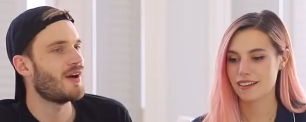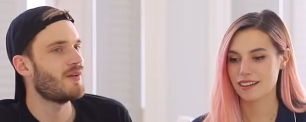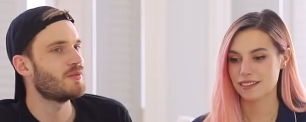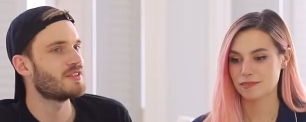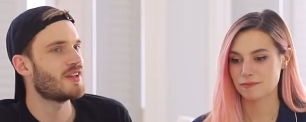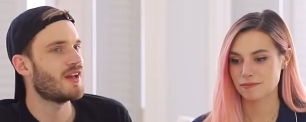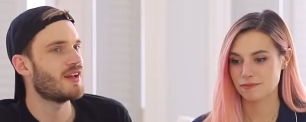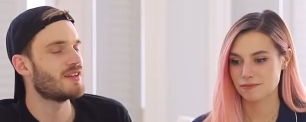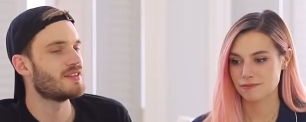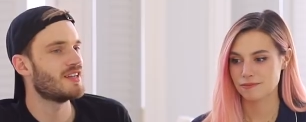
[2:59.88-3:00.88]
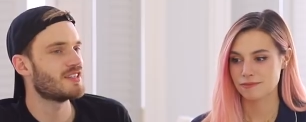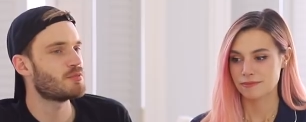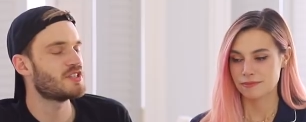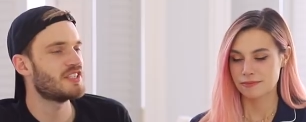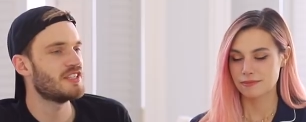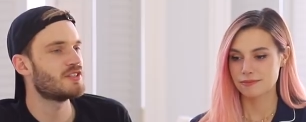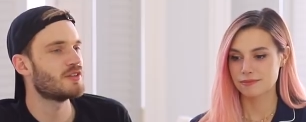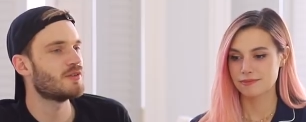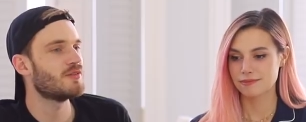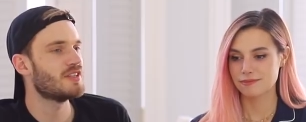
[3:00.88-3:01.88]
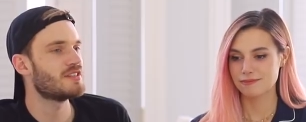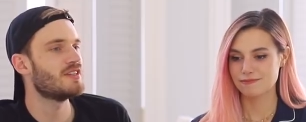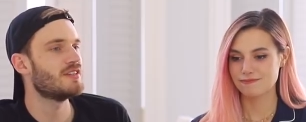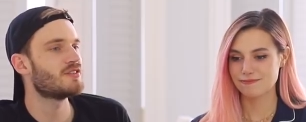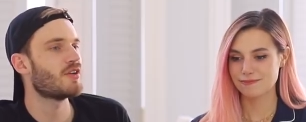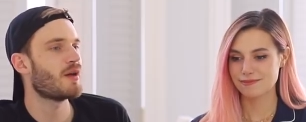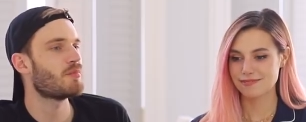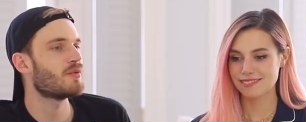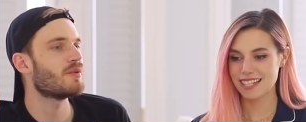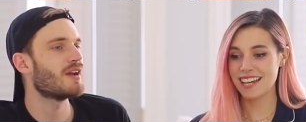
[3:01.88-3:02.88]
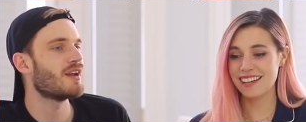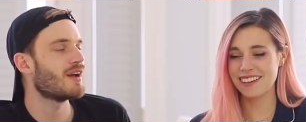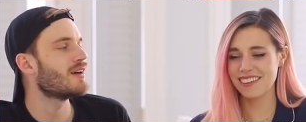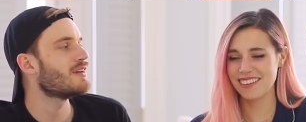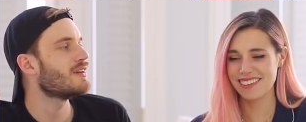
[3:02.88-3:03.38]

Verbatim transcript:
Speaker 1: I was like, Despacito, this needs to happen right now.